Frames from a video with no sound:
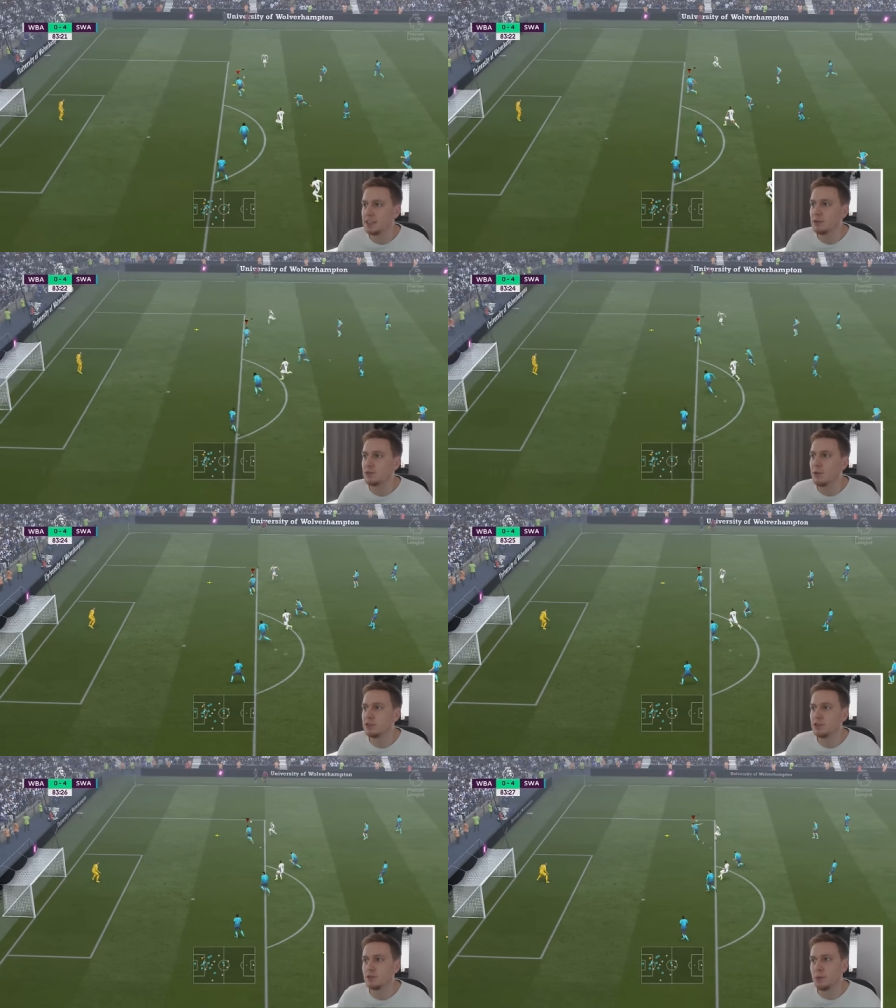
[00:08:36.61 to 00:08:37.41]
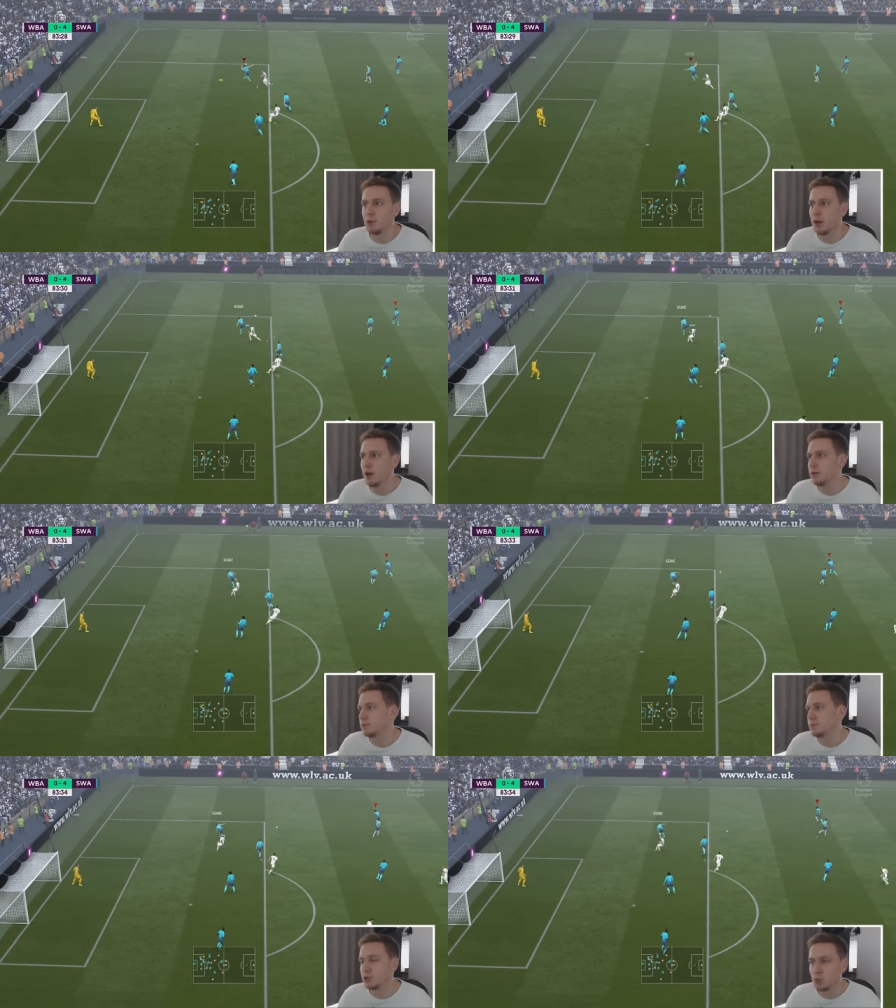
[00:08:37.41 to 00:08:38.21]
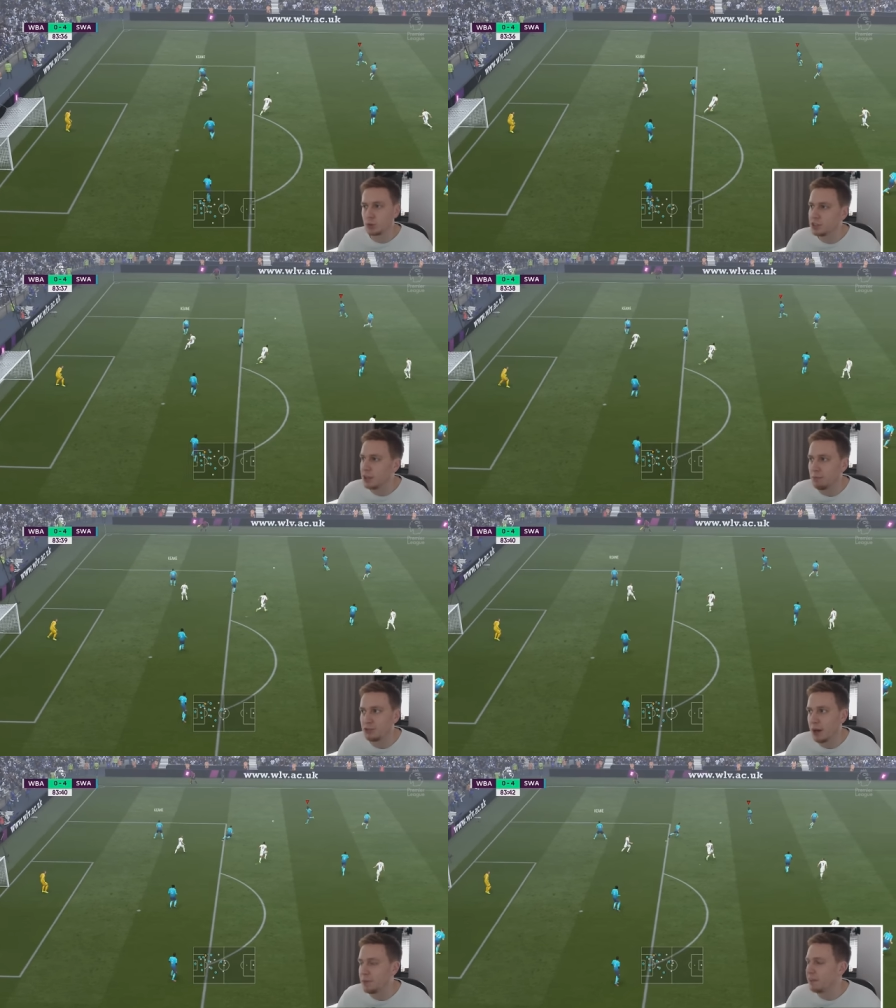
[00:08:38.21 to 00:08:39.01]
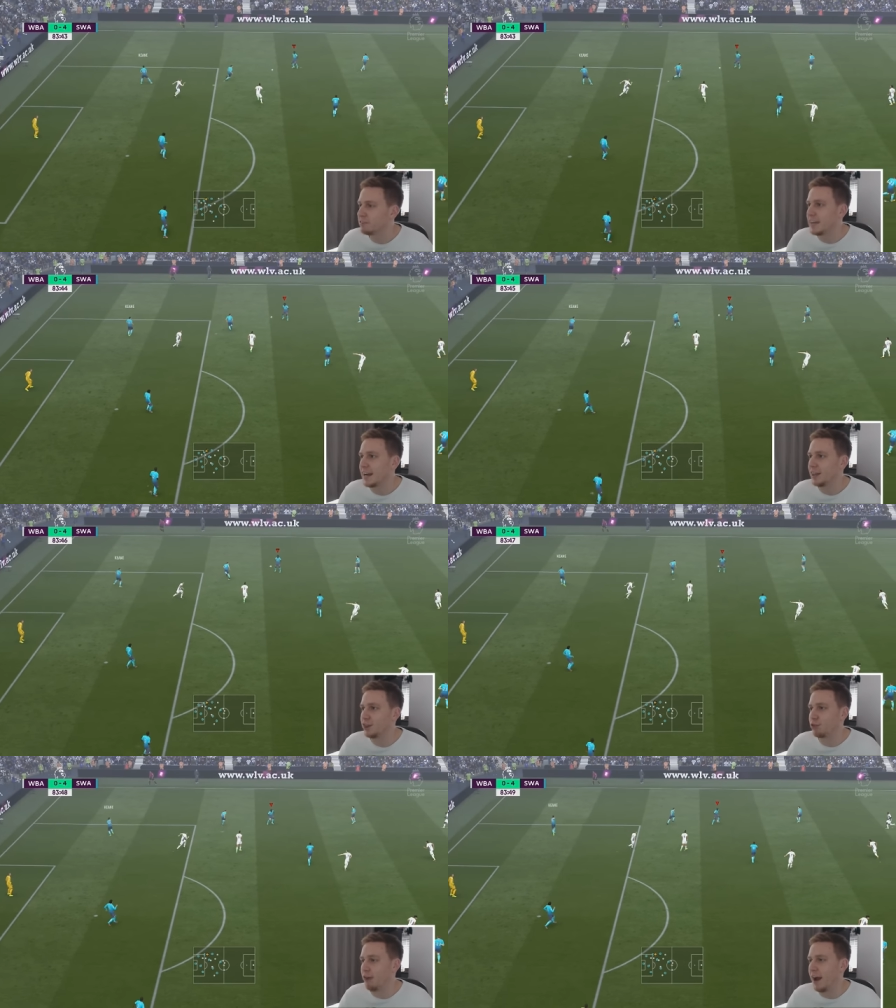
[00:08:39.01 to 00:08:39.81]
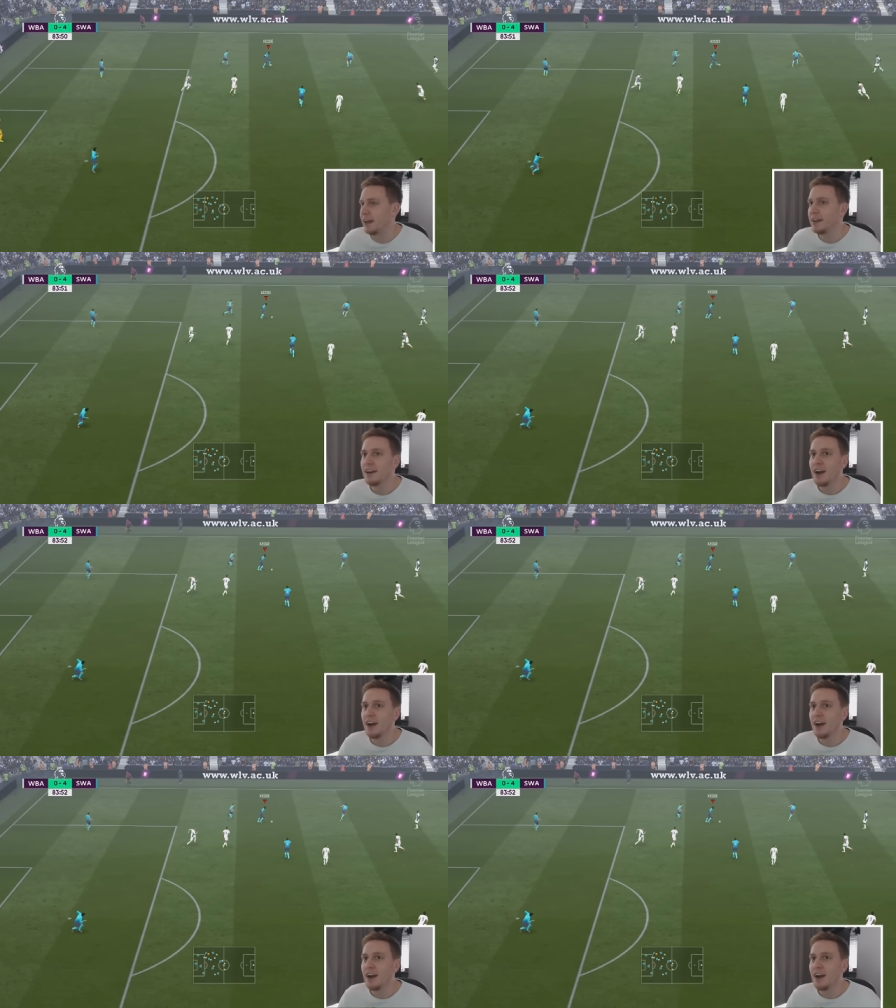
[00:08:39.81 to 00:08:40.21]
James Morrison's ball, though, sort of sums up their attacking threat